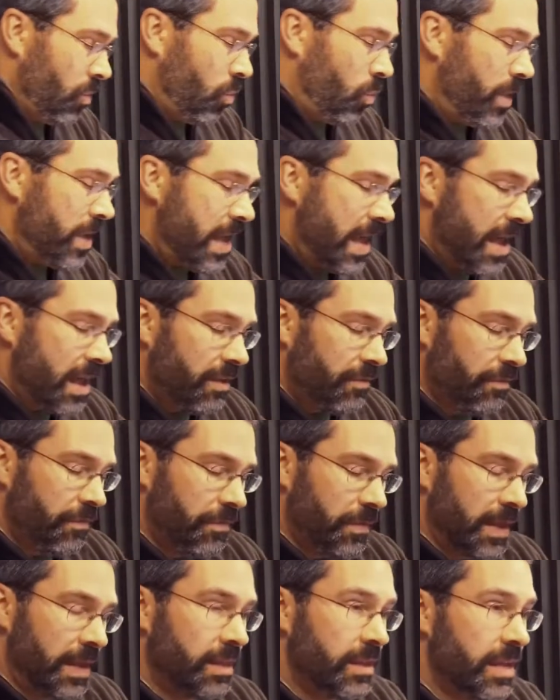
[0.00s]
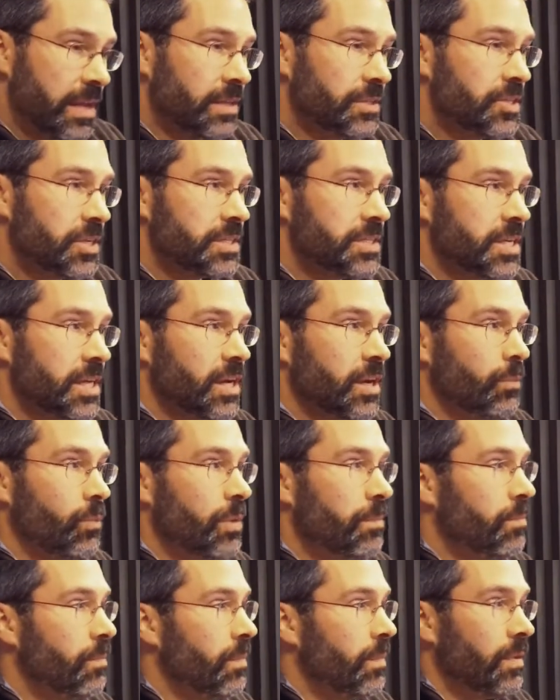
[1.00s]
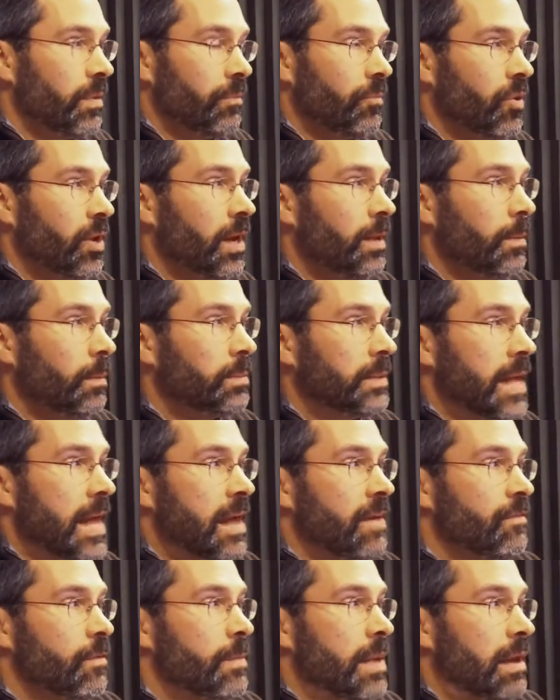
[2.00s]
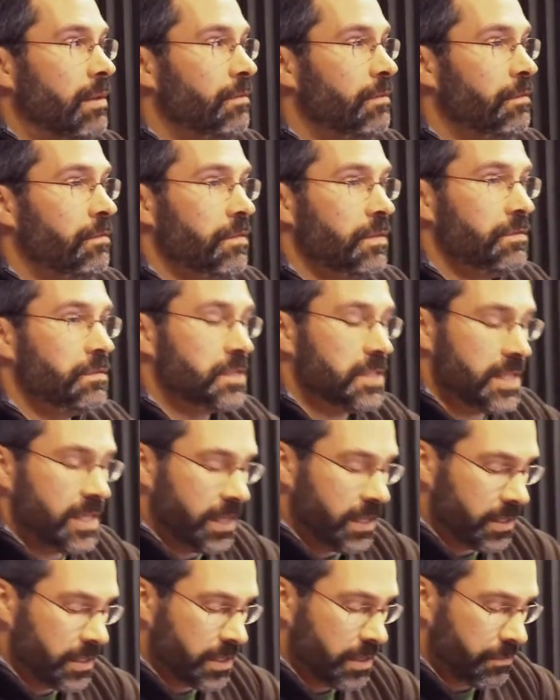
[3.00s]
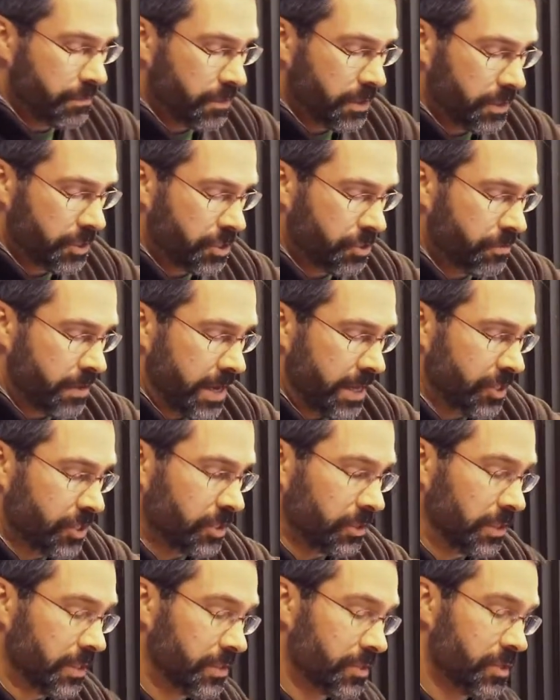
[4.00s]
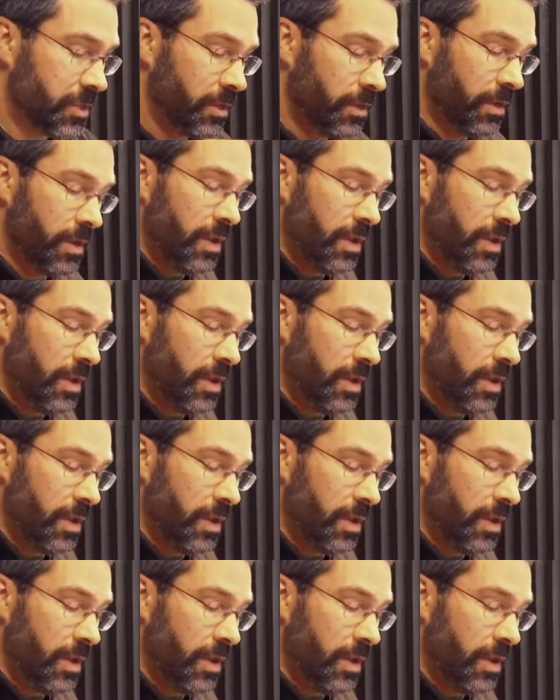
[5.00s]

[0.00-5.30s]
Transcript: We have, in the Insectarium, we probably have about fifteen different tarantulas.